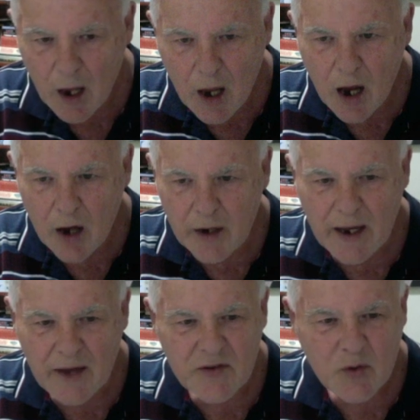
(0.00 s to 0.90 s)
Okay,
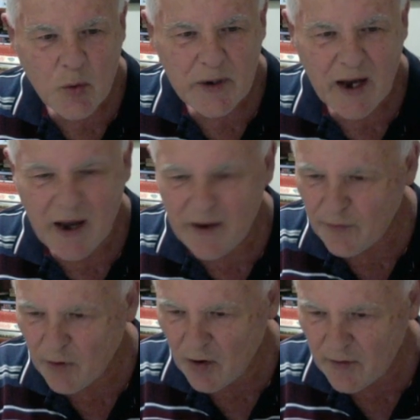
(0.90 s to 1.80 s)
so queen to
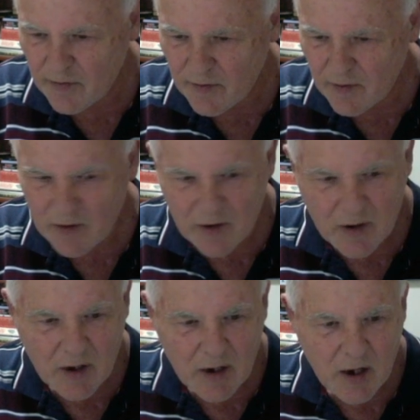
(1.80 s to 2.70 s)
A5.
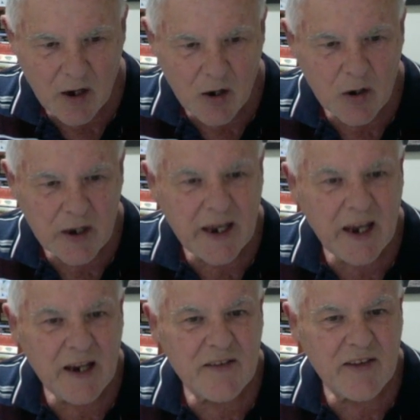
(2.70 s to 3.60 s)

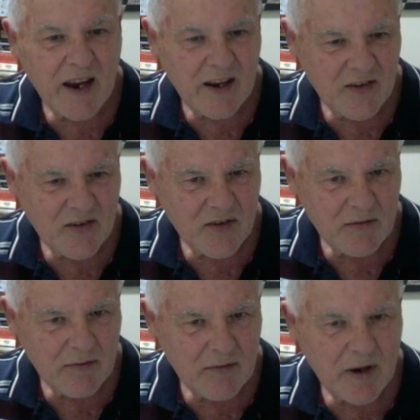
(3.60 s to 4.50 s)
King takes.
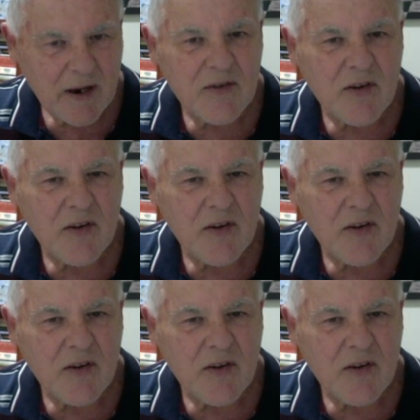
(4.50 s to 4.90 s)
Okay, so he's